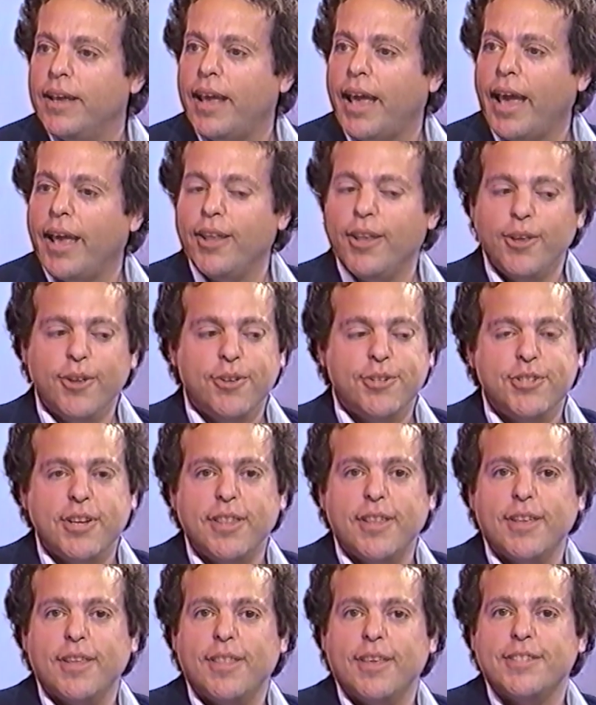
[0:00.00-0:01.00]
And you see
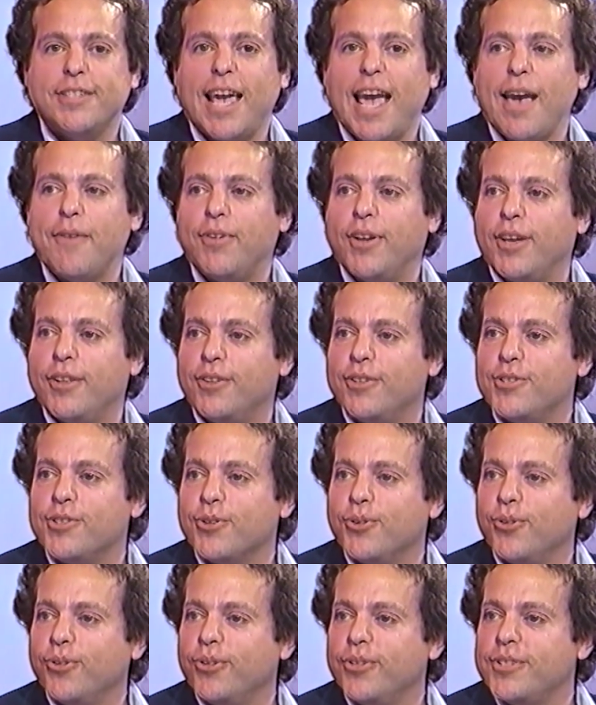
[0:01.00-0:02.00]
that there's havoc in the
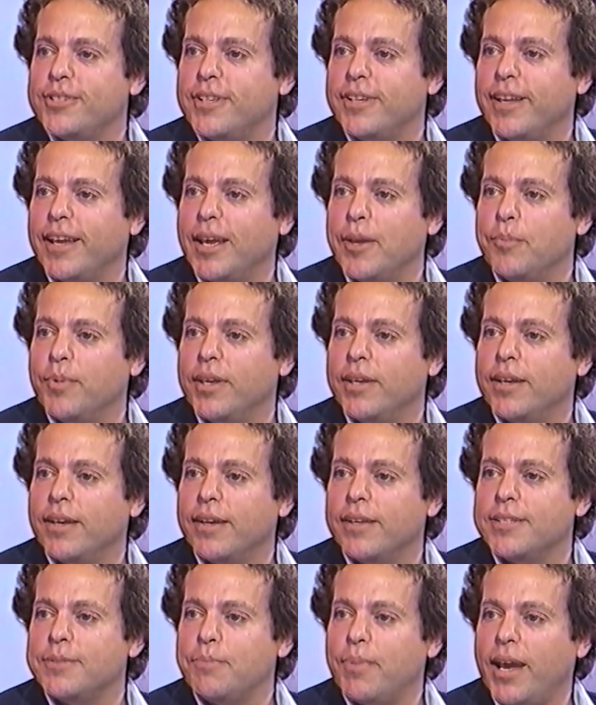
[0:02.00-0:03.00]
schools today
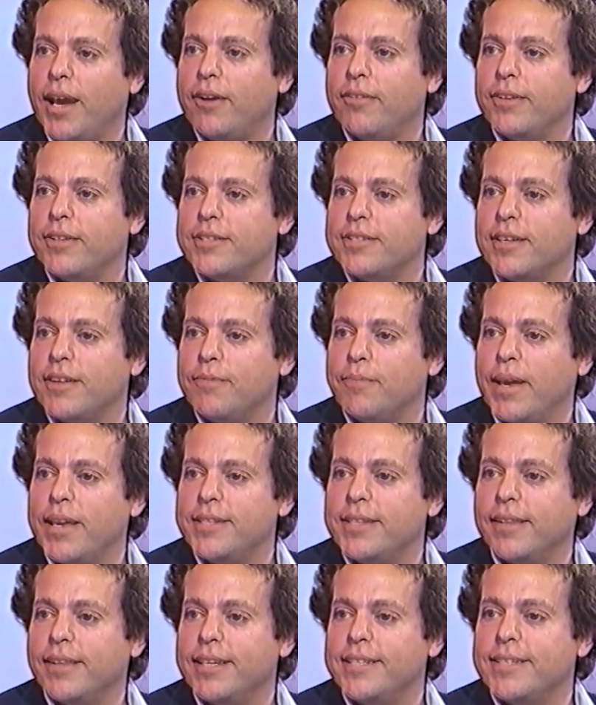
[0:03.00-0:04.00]
because parents have
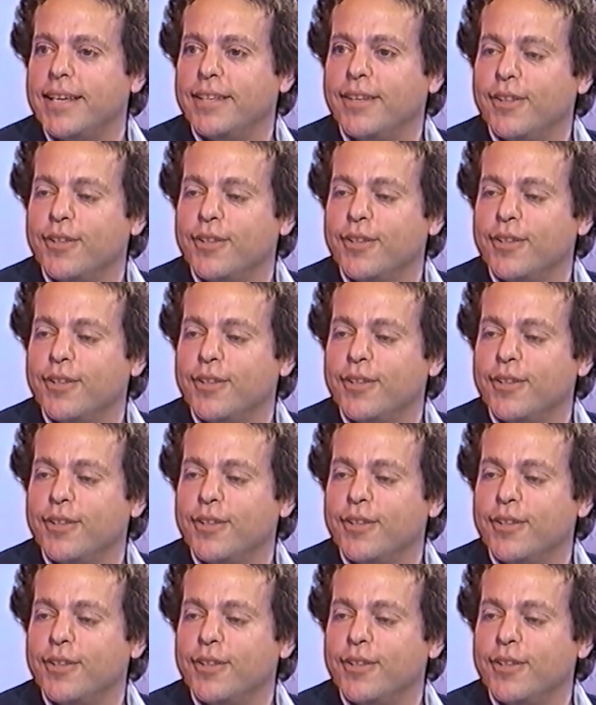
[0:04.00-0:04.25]
basically said